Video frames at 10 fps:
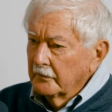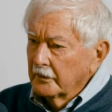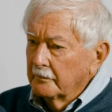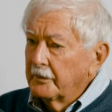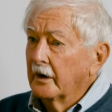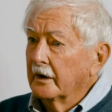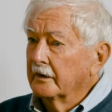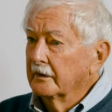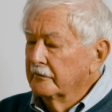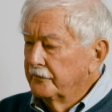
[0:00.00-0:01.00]
when I
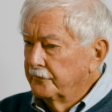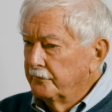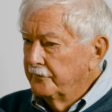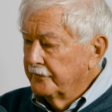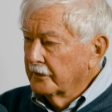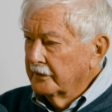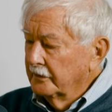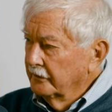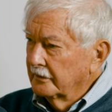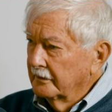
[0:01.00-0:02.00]
pioneered
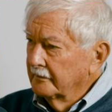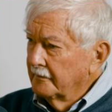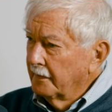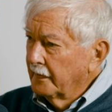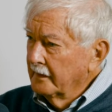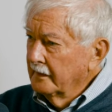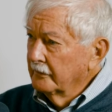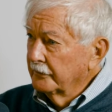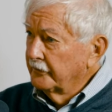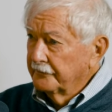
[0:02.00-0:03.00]
Foggy Hill,
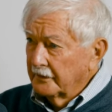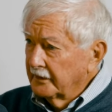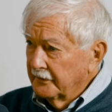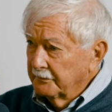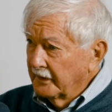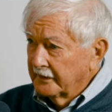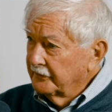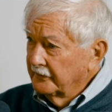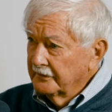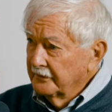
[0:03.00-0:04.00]
it was to find the
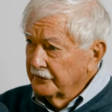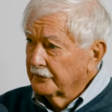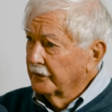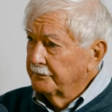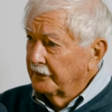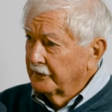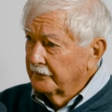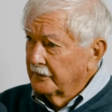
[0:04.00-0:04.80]
place to grow Pinot